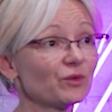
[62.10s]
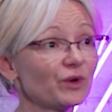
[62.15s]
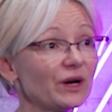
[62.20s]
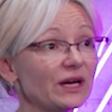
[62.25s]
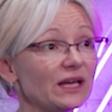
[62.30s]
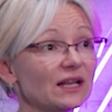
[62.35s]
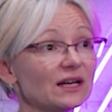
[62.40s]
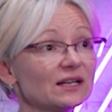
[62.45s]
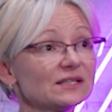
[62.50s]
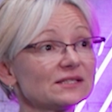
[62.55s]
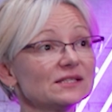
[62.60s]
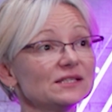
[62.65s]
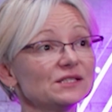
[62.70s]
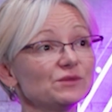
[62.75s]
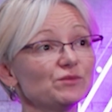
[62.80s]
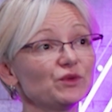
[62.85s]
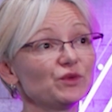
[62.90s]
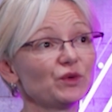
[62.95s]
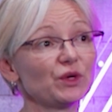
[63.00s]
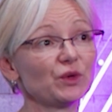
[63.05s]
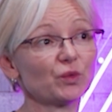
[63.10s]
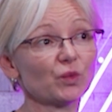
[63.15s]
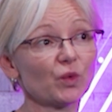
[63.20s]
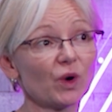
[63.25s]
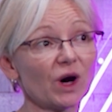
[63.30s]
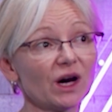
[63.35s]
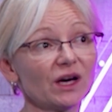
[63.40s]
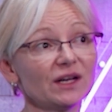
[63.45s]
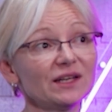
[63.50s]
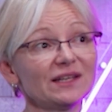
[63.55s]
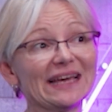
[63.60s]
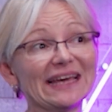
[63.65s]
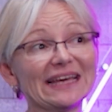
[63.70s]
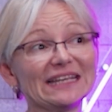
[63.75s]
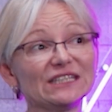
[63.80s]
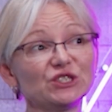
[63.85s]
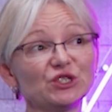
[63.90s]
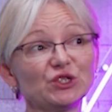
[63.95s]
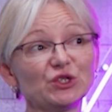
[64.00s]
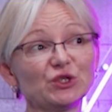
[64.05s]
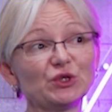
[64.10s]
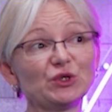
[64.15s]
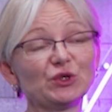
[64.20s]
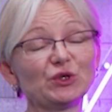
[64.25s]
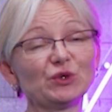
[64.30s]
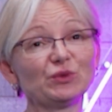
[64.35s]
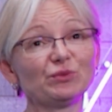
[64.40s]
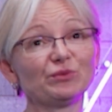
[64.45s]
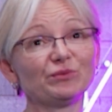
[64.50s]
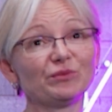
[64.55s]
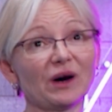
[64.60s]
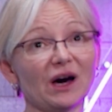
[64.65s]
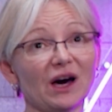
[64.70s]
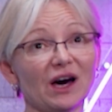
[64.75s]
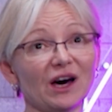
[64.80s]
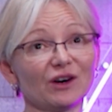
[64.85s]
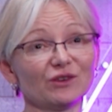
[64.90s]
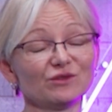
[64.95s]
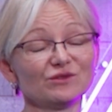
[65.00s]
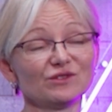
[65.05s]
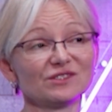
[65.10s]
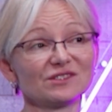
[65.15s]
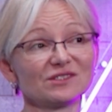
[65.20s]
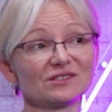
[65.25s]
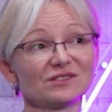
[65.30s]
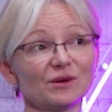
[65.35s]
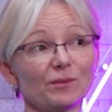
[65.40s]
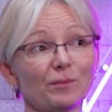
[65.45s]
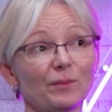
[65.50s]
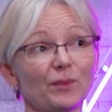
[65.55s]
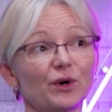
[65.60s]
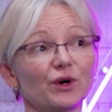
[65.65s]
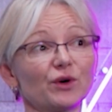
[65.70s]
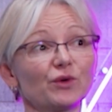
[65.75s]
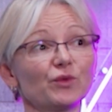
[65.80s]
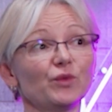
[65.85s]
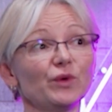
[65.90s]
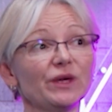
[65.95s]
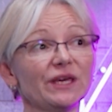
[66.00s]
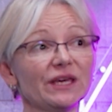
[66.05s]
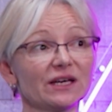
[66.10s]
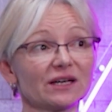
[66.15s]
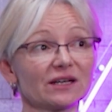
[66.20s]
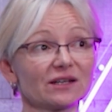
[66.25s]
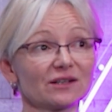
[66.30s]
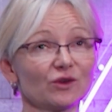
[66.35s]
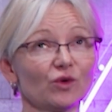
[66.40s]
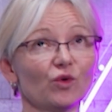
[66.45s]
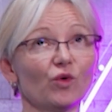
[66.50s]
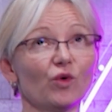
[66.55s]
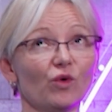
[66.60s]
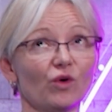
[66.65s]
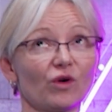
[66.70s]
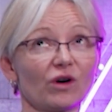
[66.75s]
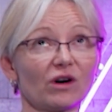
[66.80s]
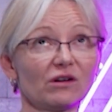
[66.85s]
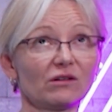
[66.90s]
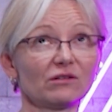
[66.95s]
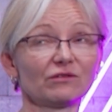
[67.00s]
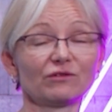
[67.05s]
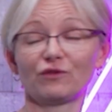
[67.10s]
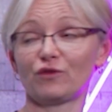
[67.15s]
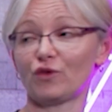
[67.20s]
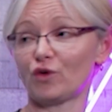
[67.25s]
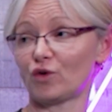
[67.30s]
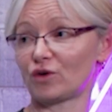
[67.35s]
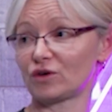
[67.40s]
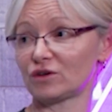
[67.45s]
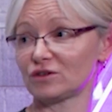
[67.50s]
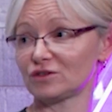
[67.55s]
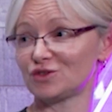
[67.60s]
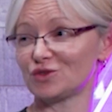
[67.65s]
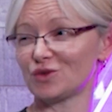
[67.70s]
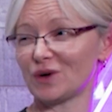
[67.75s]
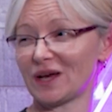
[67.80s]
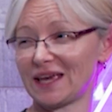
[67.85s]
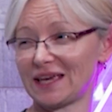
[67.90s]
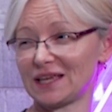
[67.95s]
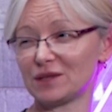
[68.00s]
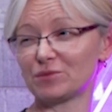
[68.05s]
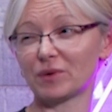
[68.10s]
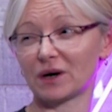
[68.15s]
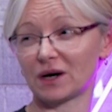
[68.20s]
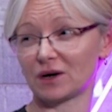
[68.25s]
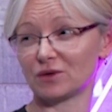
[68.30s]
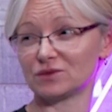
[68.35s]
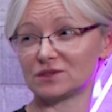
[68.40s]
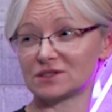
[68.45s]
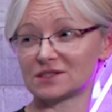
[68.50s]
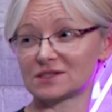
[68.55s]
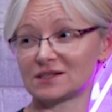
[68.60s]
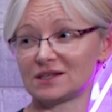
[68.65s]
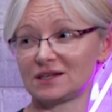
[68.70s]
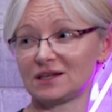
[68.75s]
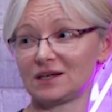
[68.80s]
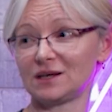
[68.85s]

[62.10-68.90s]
weight loss is between 1 and 2 pounds per week or 4 to 8 pounds